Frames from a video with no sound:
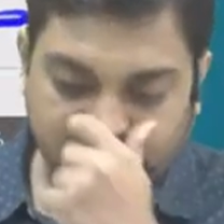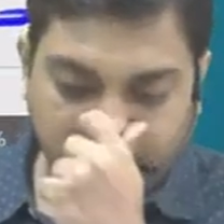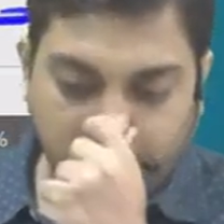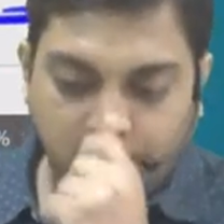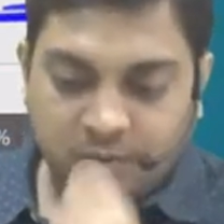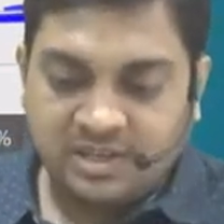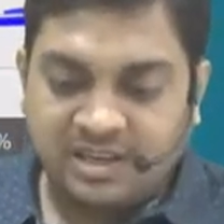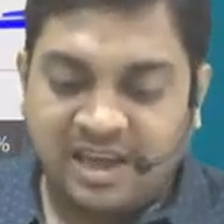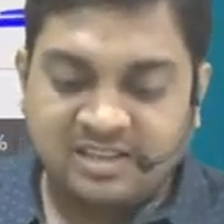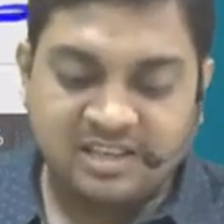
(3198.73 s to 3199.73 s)
closing
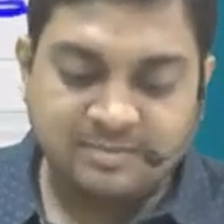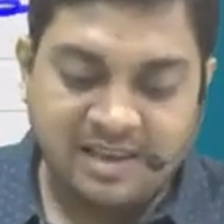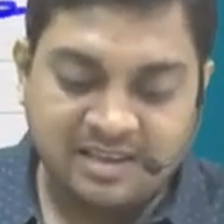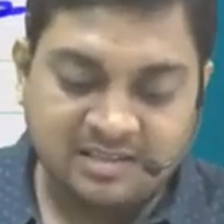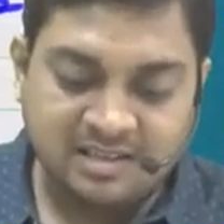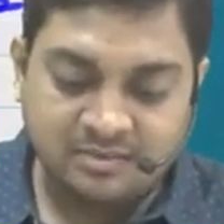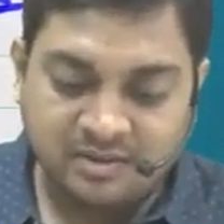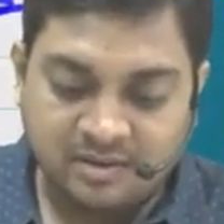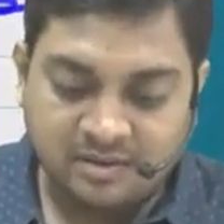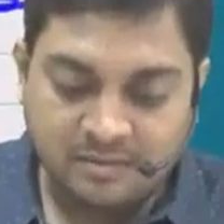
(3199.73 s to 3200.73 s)
cash as balancing
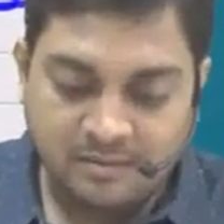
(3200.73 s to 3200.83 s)
figure.